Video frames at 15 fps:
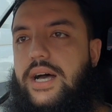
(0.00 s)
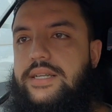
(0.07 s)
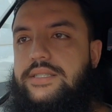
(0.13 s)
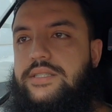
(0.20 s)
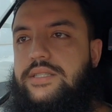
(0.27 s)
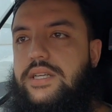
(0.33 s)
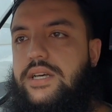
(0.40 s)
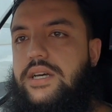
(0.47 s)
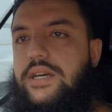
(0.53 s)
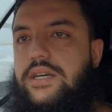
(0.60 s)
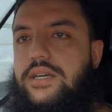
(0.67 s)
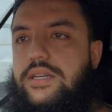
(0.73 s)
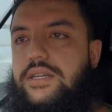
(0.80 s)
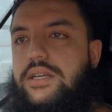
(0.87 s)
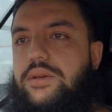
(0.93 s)
and
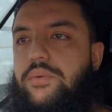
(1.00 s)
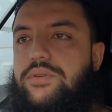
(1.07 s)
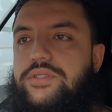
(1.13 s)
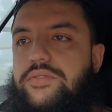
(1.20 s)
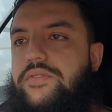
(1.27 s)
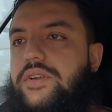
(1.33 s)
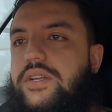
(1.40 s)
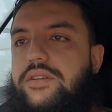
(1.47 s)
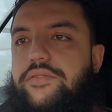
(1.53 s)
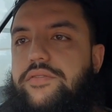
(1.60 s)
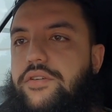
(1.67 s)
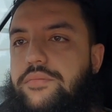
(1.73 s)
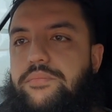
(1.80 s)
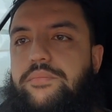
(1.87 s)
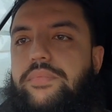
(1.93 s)
it wasn't really
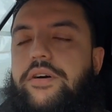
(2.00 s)
filmed